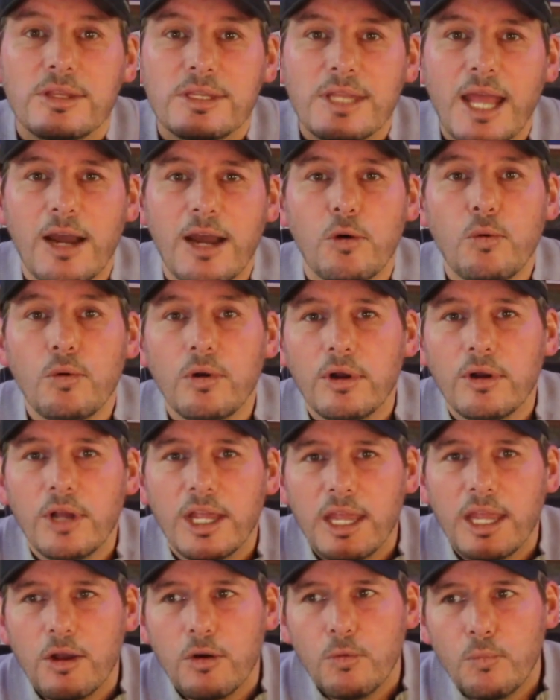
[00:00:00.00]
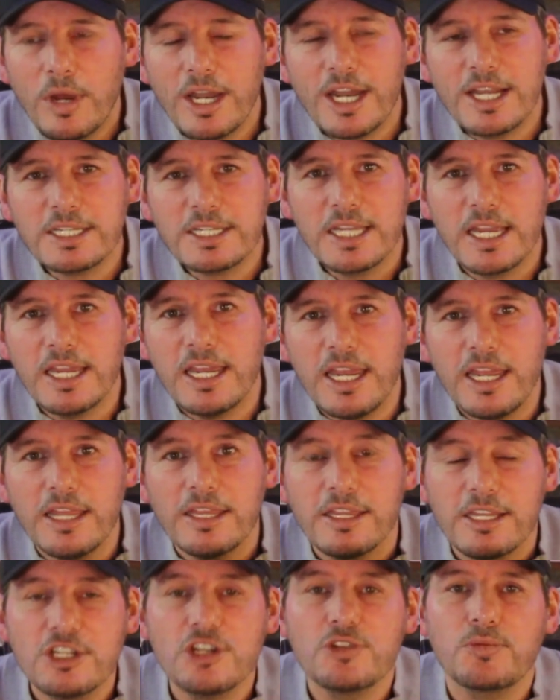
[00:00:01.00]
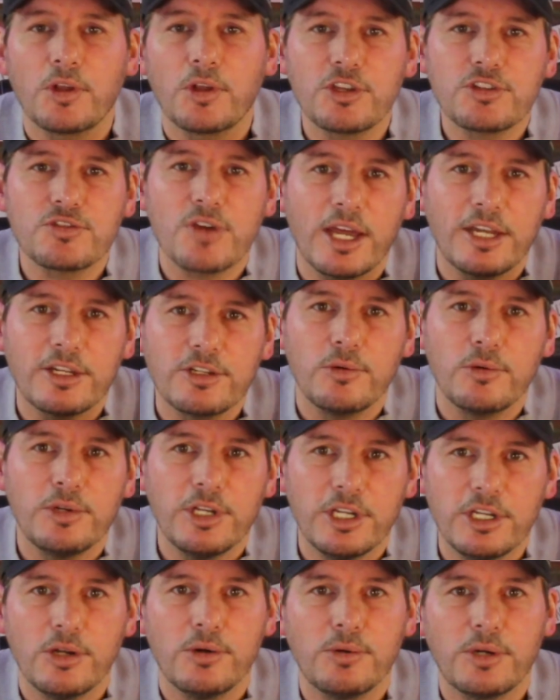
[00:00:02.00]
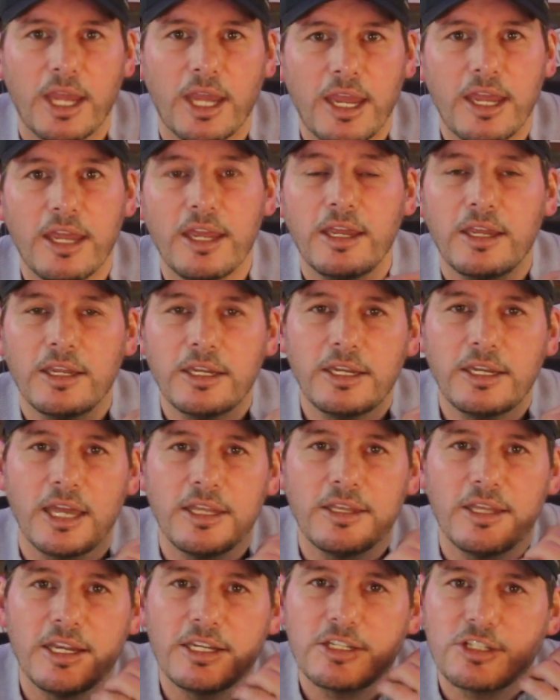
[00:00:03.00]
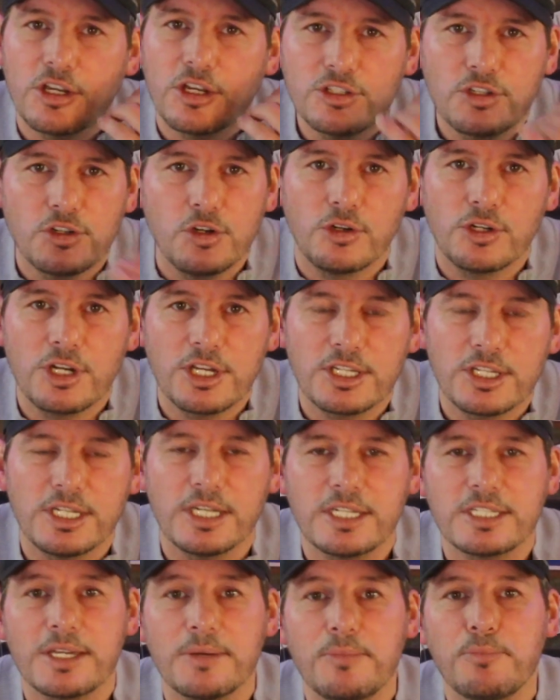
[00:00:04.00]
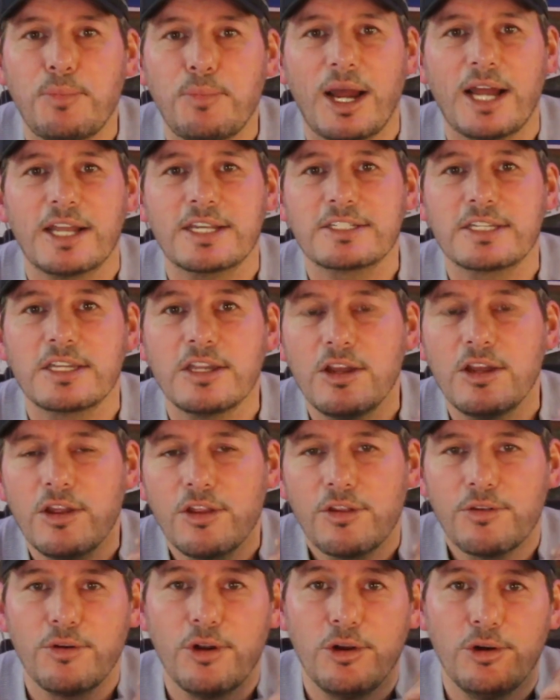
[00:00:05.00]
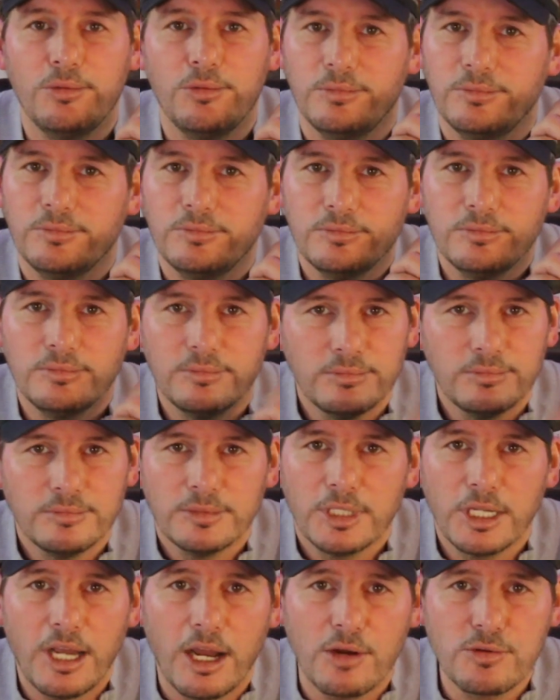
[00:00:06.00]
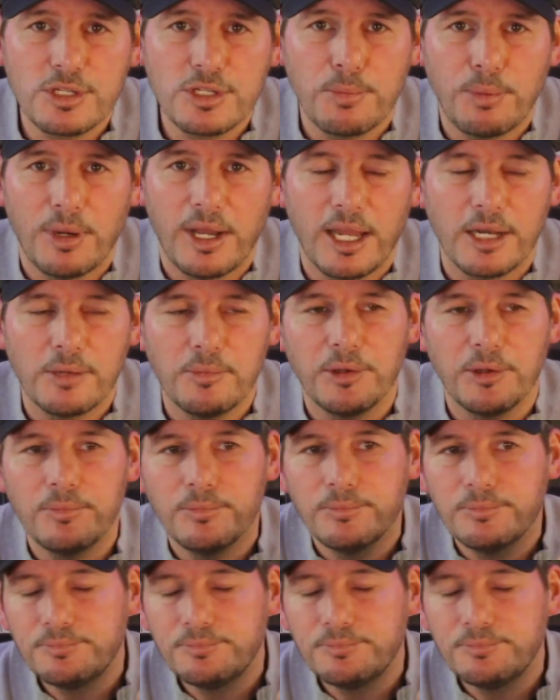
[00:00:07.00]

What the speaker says: Now, when I say this is what they're trying to do in the UK, get this zoning system passed through House of Parliament,